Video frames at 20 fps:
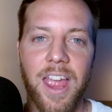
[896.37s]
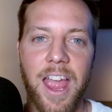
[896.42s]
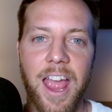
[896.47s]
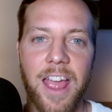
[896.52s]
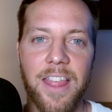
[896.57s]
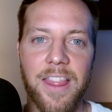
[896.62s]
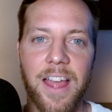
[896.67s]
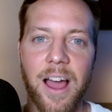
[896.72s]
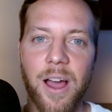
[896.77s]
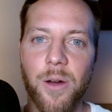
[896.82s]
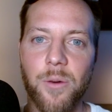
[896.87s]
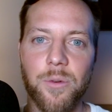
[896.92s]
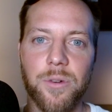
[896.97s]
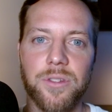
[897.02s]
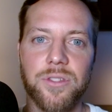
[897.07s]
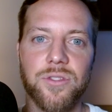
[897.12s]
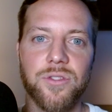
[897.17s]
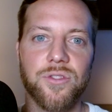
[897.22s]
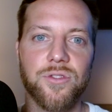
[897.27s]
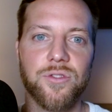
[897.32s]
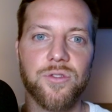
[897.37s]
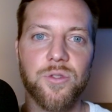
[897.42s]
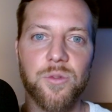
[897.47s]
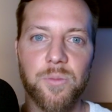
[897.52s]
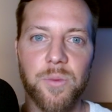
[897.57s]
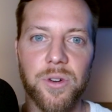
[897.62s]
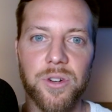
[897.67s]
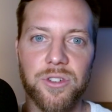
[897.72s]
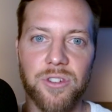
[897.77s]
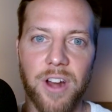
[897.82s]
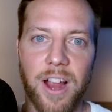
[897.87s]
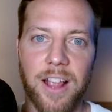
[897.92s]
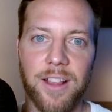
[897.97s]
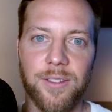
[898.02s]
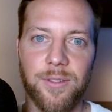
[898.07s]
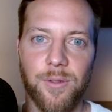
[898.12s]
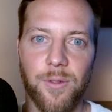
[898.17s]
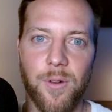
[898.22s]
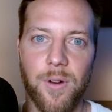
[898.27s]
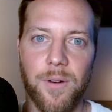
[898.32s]
And that was super
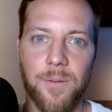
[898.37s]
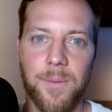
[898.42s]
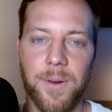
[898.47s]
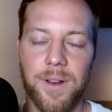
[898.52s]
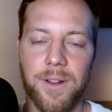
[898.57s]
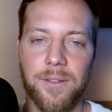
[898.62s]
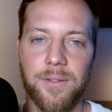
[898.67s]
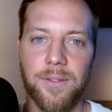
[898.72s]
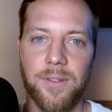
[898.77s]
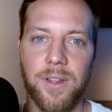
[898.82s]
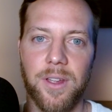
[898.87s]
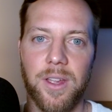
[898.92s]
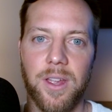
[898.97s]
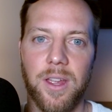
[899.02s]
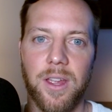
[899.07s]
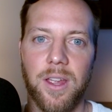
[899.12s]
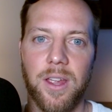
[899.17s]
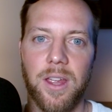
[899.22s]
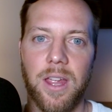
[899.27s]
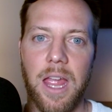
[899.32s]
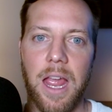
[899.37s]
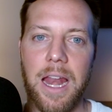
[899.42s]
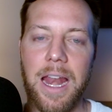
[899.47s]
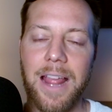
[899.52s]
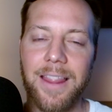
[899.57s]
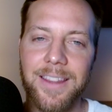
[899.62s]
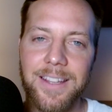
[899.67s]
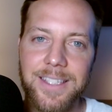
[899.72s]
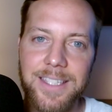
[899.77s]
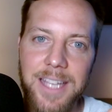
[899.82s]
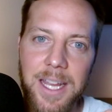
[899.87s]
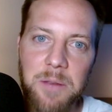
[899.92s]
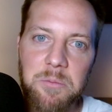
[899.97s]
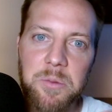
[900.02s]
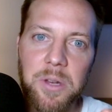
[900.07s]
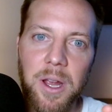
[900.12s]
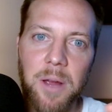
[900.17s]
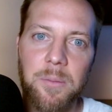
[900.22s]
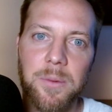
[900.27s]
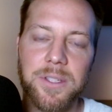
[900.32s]
transformative. And at the same
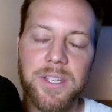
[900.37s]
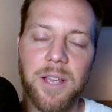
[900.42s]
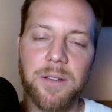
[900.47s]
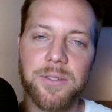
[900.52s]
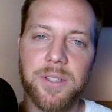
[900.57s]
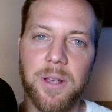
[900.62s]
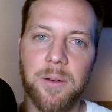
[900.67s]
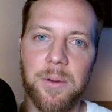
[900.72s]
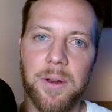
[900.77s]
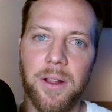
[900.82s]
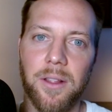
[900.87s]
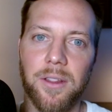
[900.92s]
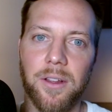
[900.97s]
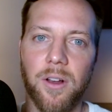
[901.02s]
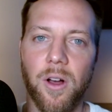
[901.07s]
time as I was coming on the